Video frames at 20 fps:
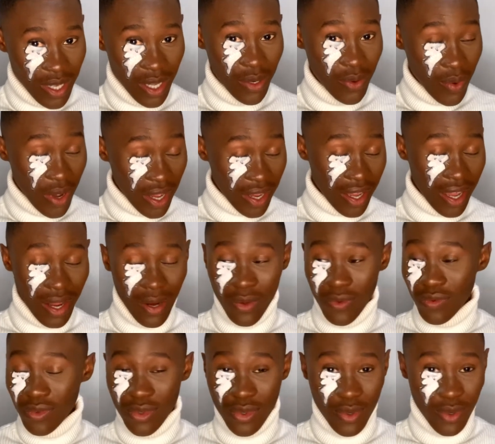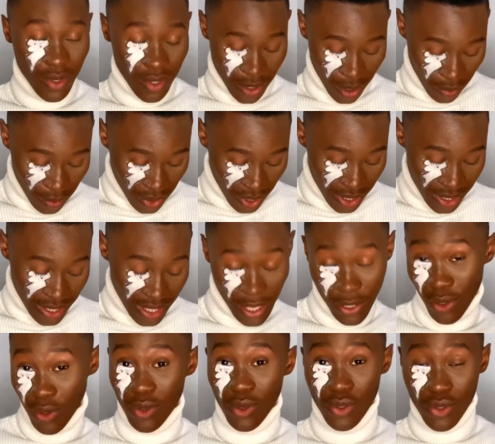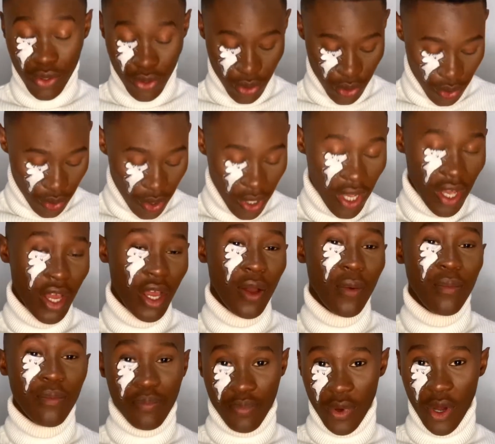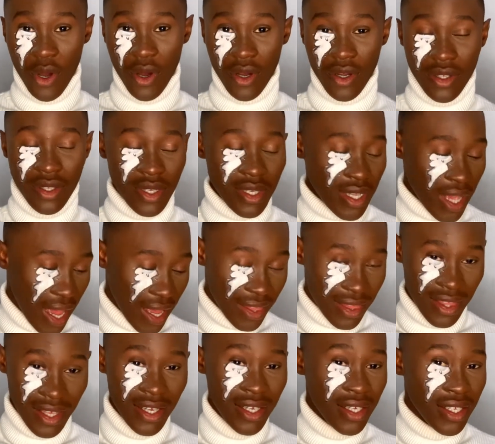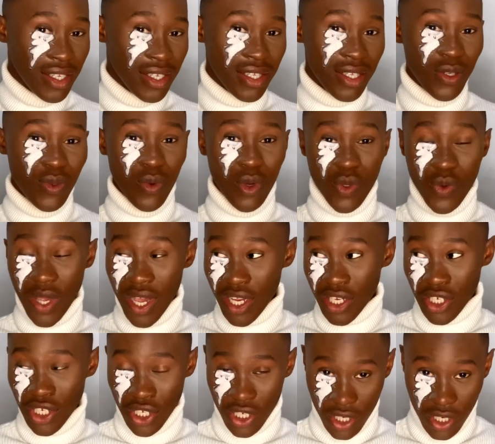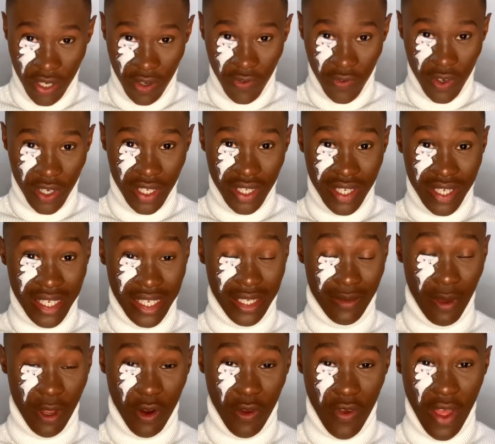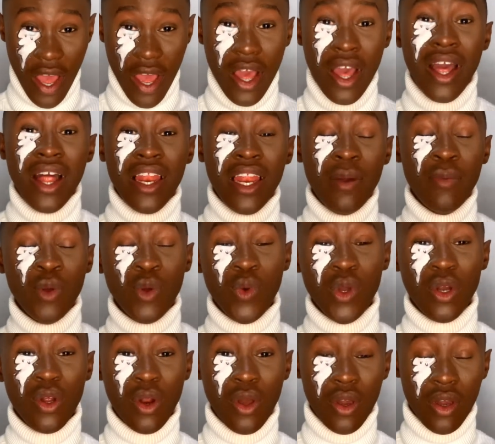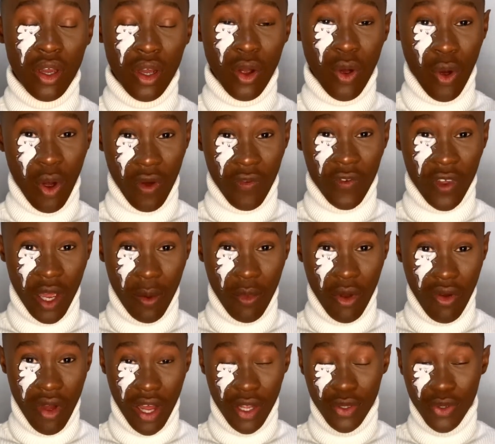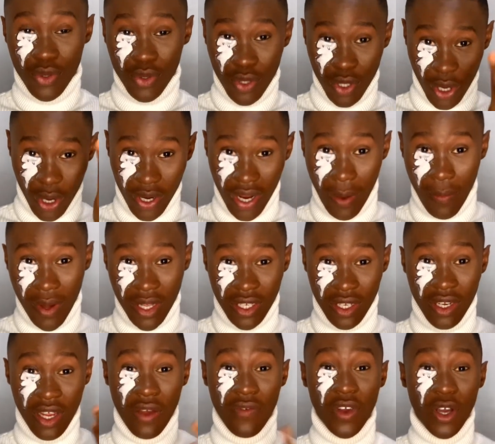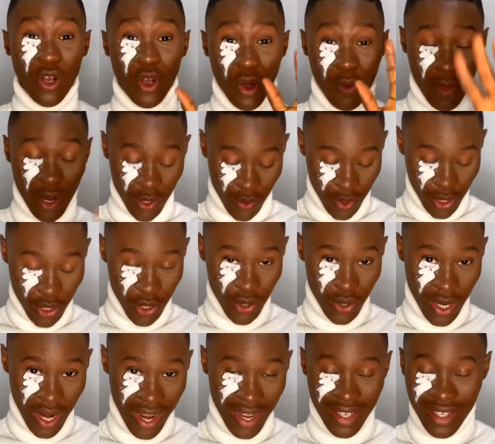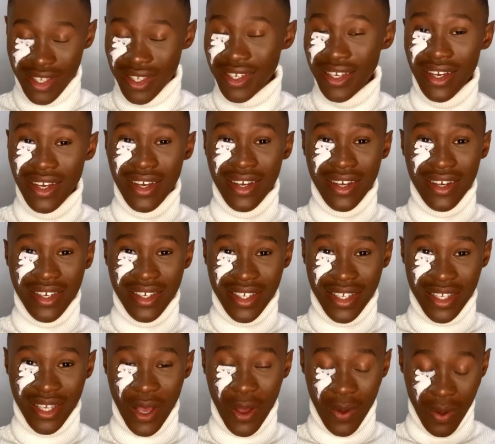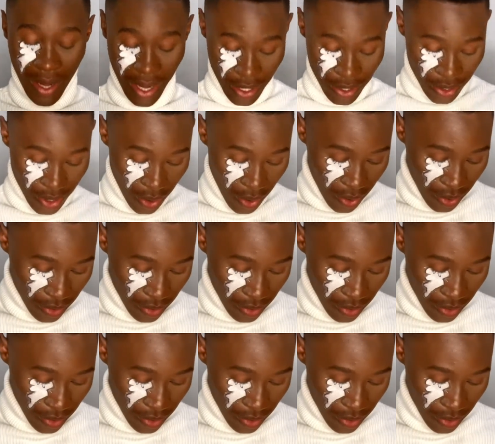know I gotta do some things I don't know to do, but I think this is what we achieve in this part of the hair. Let me quickly go off camera and do the other part of the hair and come back with you guys. So let's go.